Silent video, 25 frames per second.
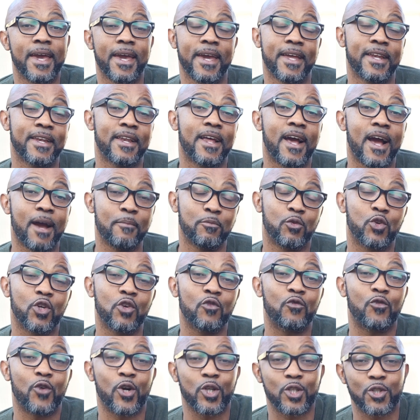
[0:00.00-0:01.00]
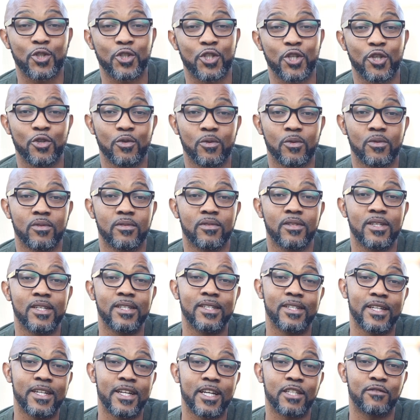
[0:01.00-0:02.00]
and I'm looking forward to see you
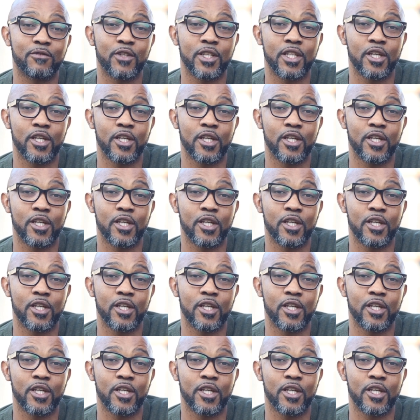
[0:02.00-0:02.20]
in the next